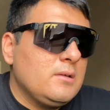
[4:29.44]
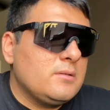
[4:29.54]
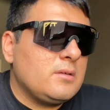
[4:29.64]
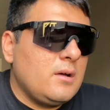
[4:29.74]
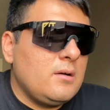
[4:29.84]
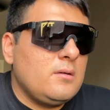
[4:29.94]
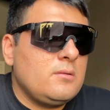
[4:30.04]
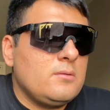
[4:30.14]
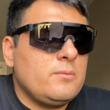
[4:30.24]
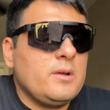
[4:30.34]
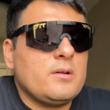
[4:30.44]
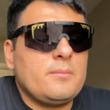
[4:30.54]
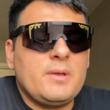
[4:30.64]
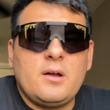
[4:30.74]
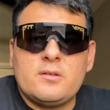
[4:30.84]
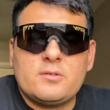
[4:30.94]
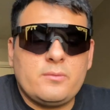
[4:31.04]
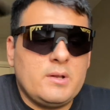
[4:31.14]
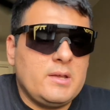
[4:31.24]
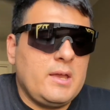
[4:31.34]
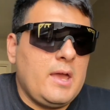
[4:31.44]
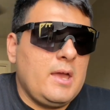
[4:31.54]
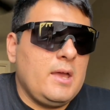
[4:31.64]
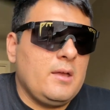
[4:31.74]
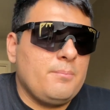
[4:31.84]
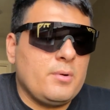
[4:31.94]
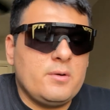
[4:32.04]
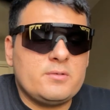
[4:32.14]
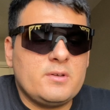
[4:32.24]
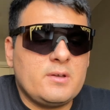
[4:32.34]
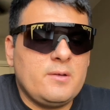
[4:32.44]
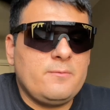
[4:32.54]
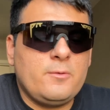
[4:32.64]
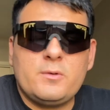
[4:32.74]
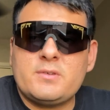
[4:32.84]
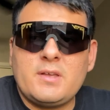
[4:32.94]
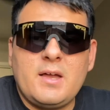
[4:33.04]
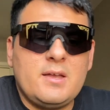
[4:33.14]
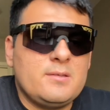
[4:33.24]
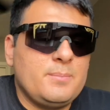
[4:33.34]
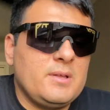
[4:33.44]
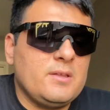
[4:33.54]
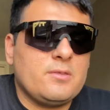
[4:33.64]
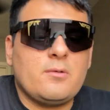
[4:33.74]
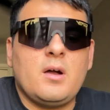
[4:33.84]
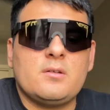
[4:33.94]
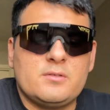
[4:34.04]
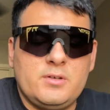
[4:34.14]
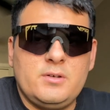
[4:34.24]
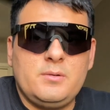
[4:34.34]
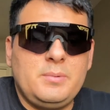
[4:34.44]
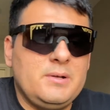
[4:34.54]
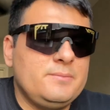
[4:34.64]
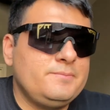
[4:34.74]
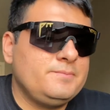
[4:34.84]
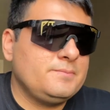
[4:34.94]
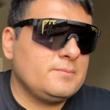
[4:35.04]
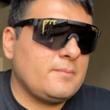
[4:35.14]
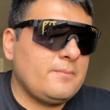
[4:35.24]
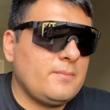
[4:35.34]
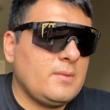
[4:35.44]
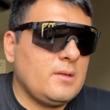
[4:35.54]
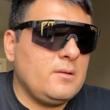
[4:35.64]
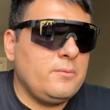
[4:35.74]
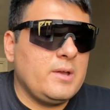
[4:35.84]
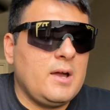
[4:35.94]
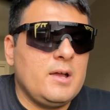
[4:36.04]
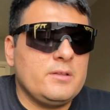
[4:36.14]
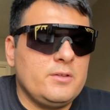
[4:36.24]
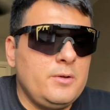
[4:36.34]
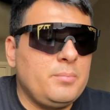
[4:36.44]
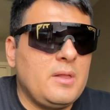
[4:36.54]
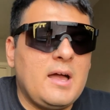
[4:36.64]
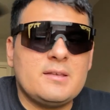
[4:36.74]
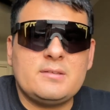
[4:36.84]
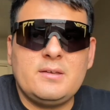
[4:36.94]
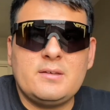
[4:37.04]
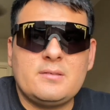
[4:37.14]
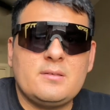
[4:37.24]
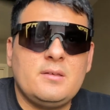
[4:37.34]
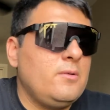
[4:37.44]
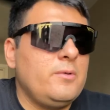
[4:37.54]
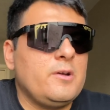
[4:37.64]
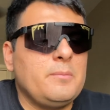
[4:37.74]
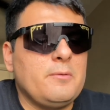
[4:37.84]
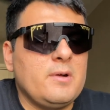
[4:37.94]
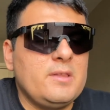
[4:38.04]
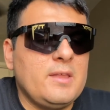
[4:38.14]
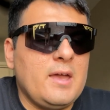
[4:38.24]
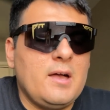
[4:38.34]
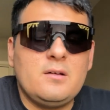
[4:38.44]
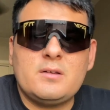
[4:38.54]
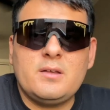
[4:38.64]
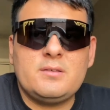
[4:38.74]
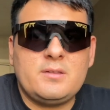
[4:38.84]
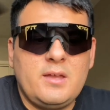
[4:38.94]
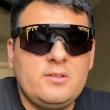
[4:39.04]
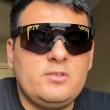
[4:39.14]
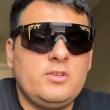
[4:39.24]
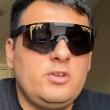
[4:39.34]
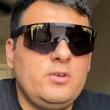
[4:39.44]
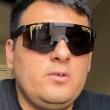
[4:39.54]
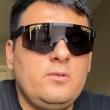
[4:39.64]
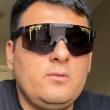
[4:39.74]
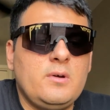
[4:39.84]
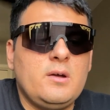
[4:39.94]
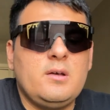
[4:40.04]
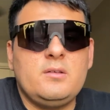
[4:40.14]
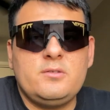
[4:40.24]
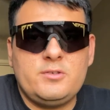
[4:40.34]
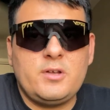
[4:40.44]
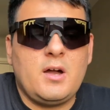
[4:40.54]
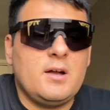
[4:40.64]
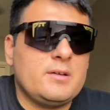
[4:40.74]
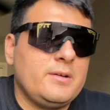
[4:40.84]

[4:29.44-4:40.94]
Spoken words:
So we're going to be also running a Pro Circuit full-size billet throttle tube. We got new plastics. We're going to be running the Elka Stage 2 shock.